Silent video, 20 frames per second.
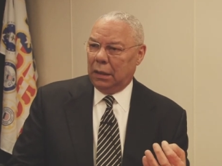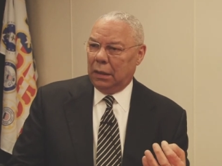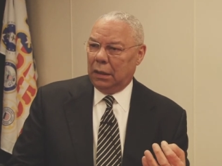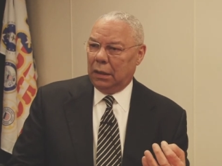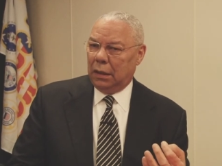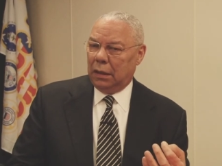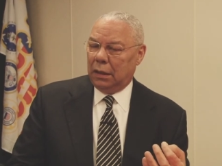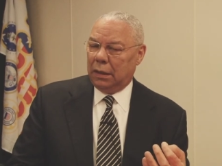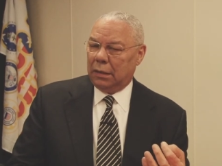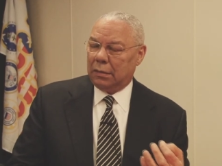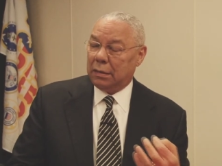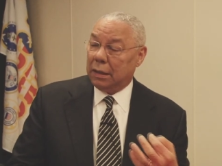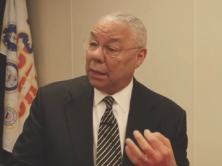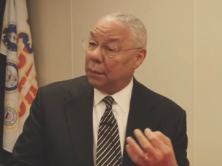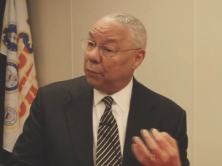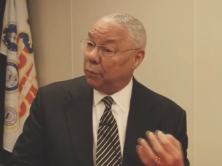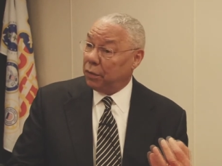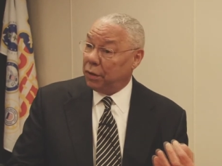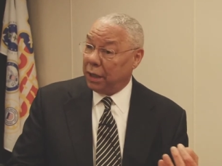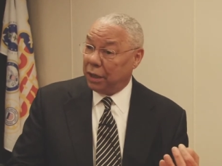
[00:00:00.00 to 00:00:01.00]
Uh, that's not a
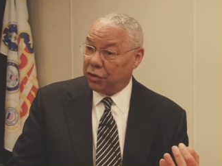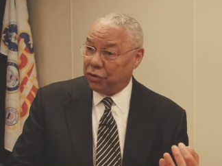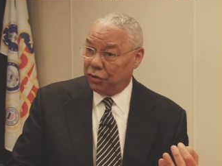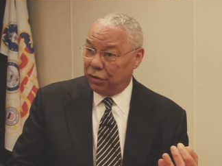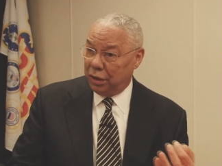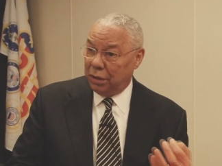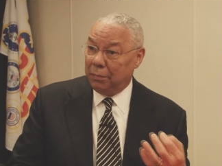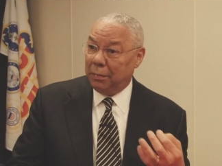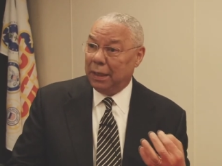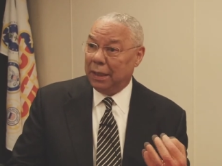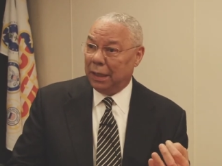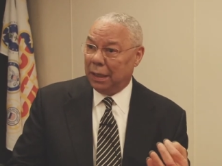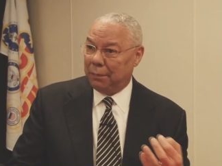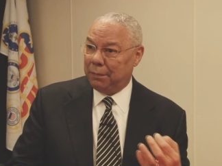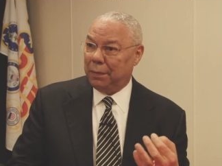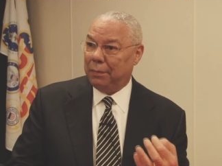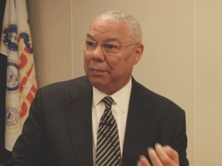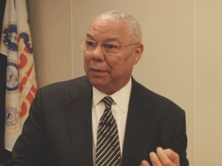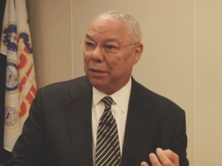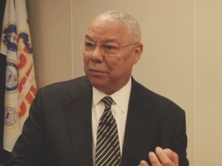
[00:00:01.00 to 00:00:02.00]
prediction. It may not
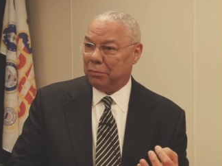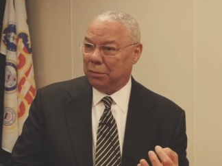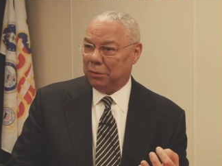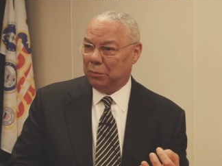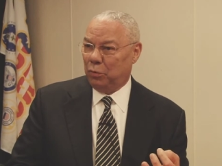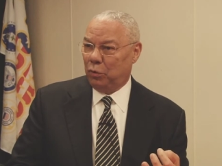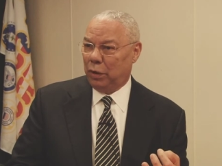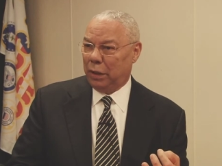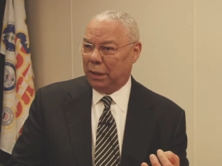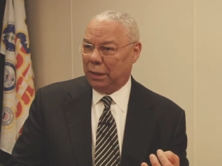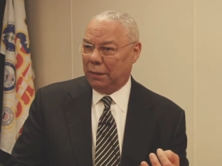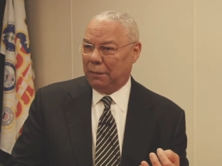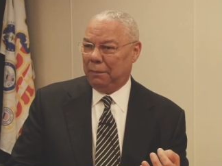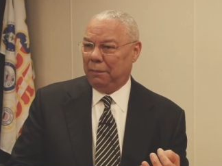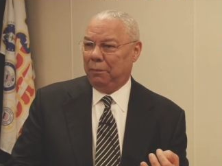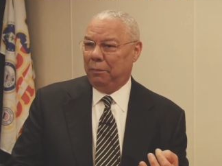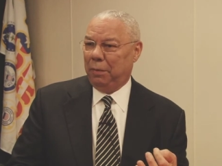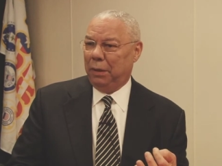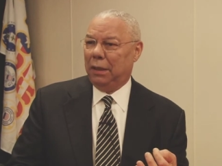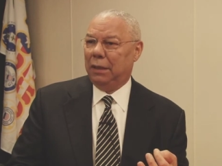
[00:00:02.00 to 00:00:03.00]
be better in the morning,
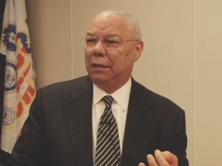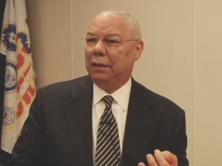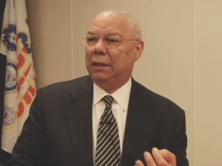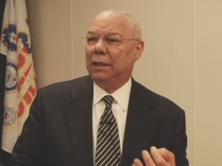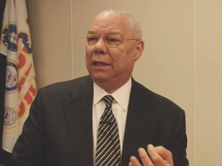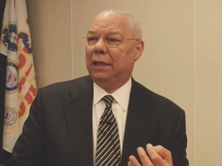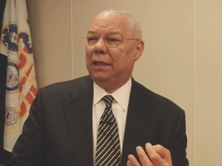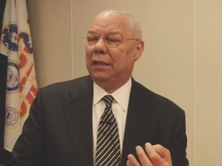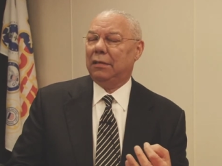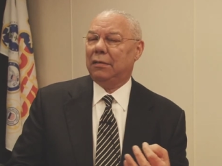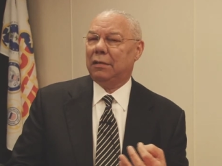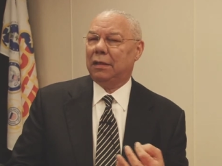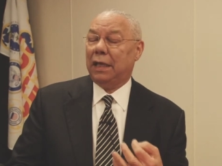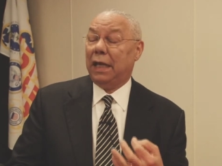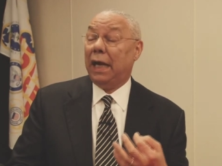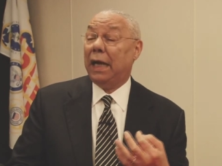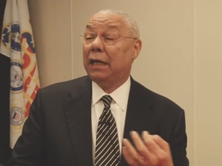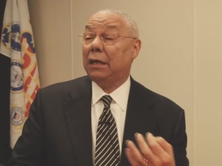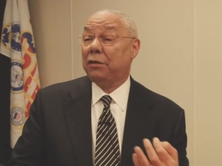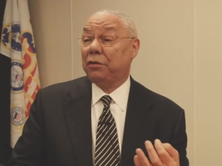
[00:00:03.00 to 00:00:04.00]
but it is an
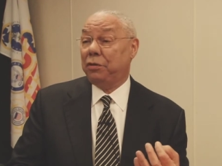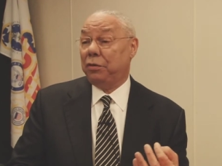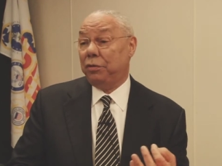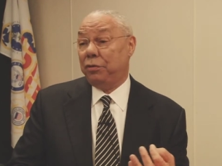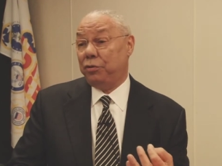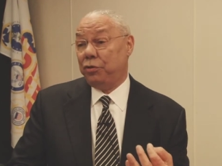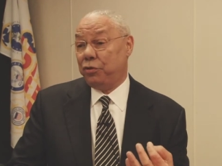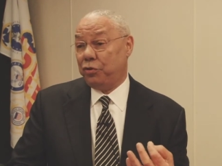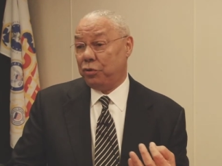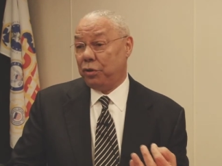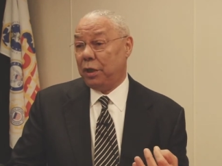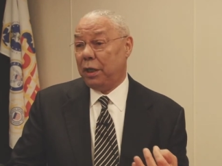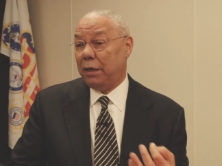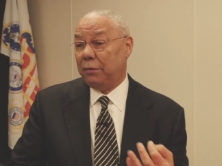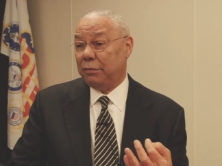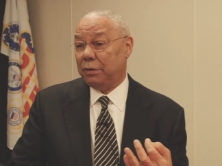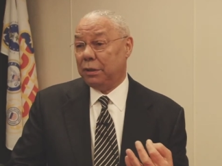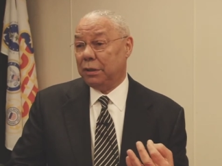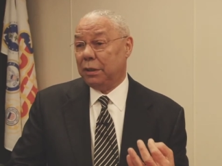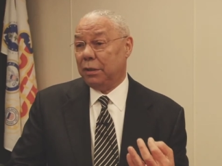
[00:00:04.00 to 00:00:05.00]
attitude you should
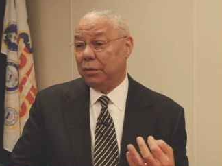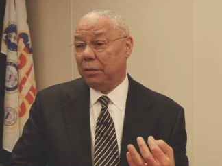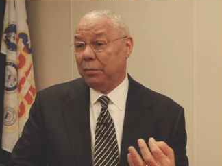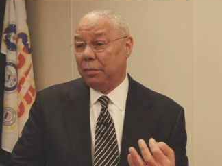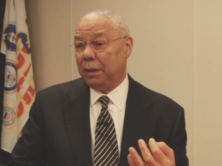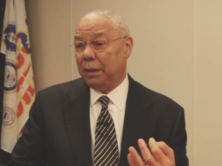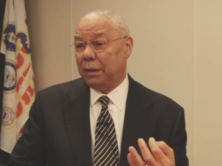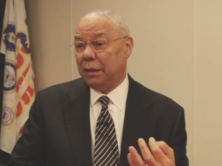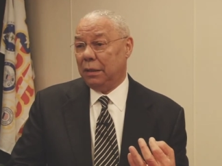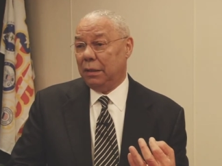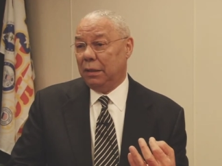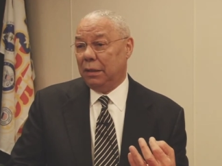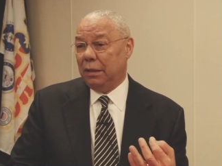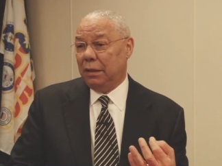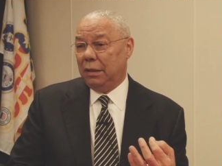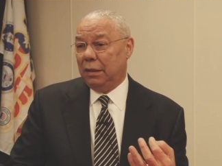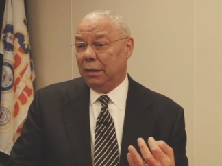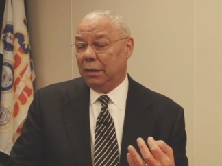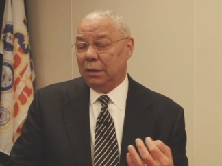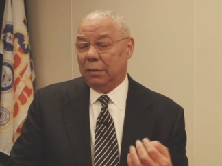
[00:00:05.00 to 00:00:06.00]
have when you go to bed.
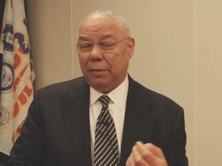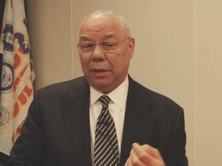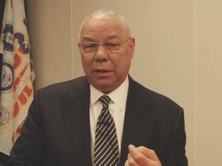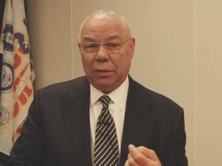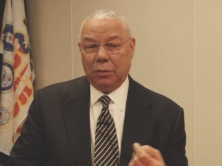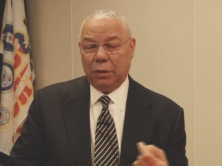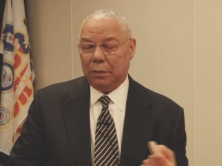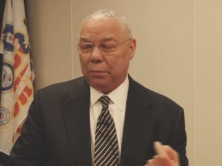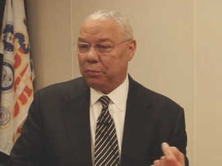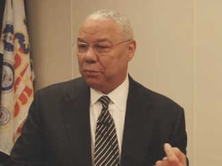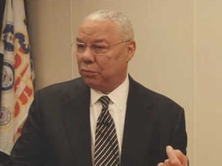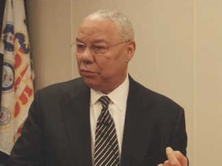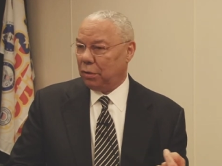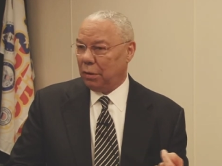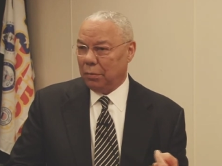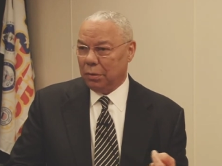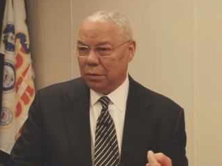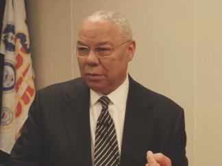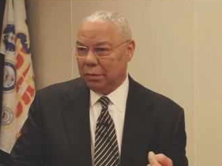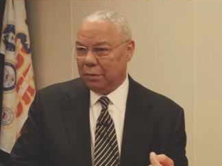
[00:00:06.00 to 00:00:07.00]
No matter what
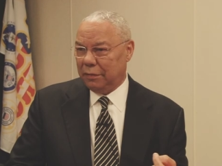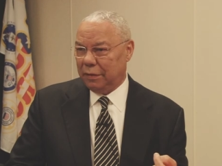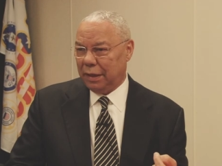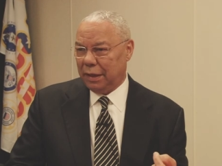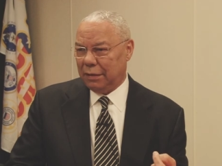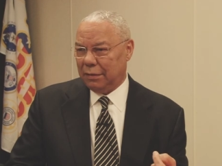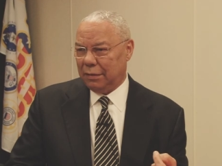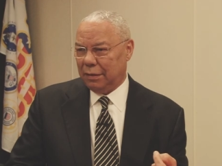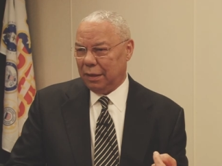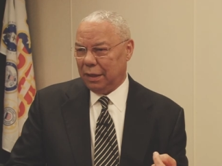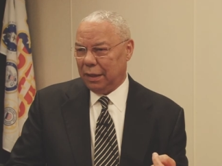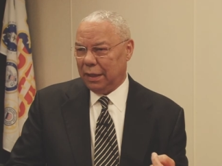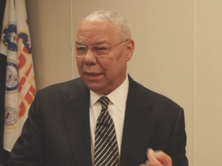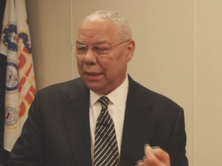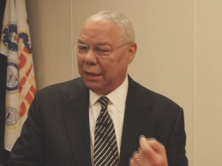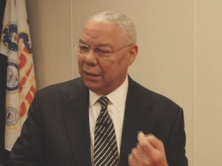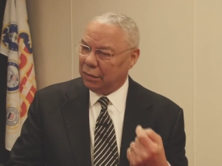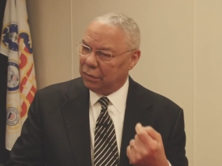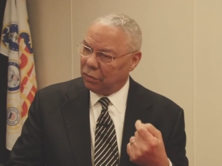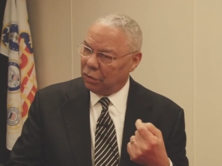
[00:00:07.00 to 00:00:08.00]
troubles we've had
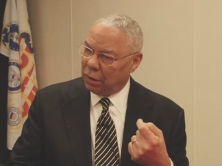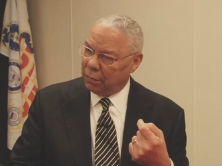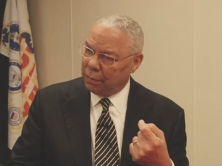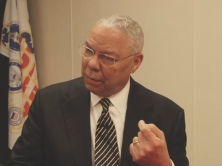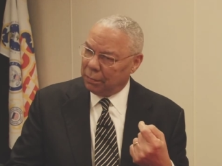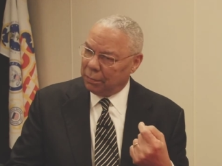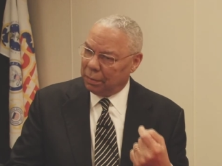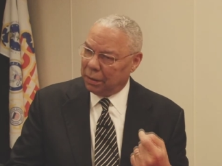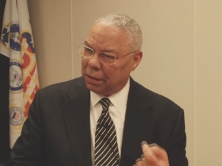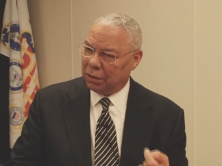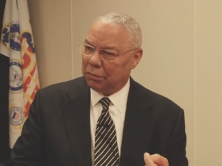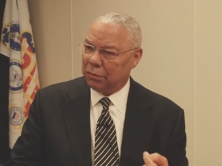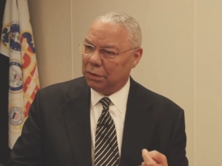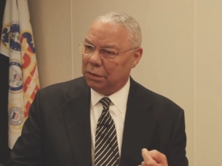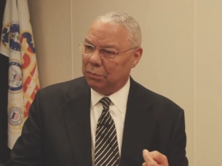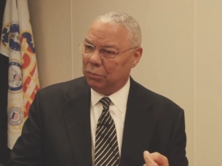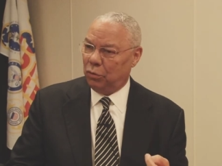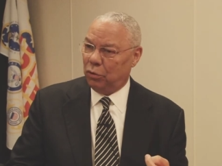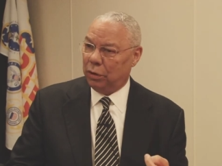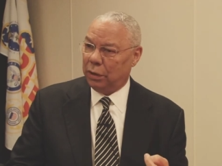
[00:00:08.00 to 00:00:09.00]
today, it's going to be better in
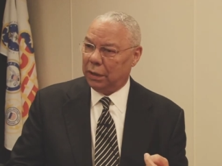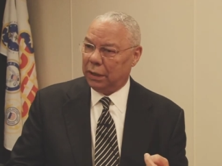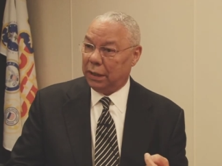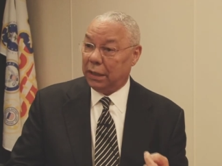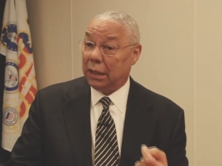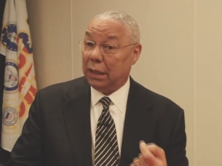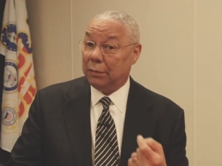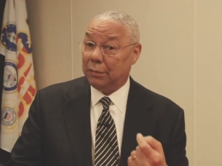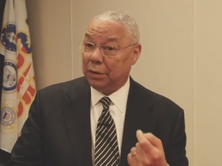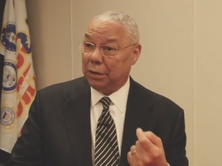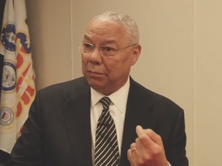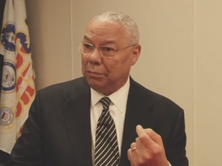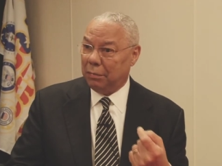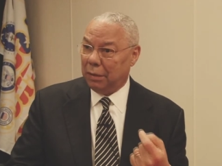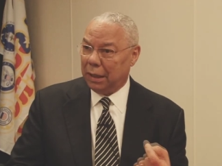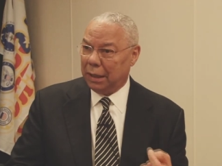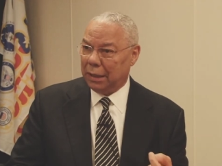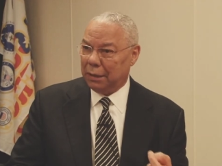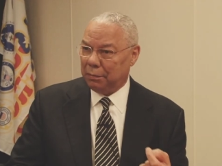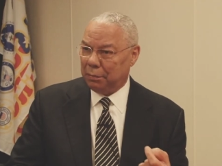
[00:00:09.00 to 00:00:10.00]
the morning, and I'm going to
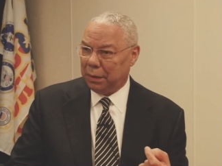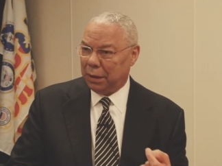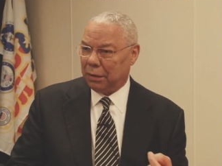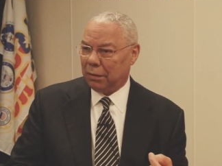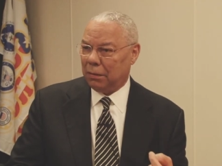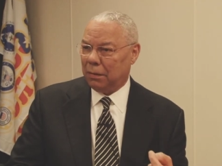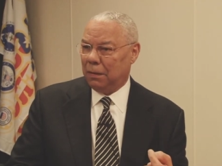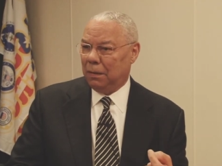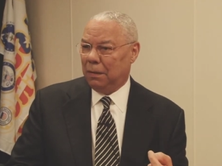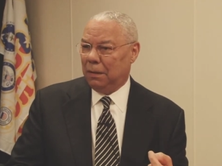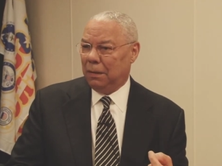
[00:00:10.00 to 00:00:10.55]
make it better.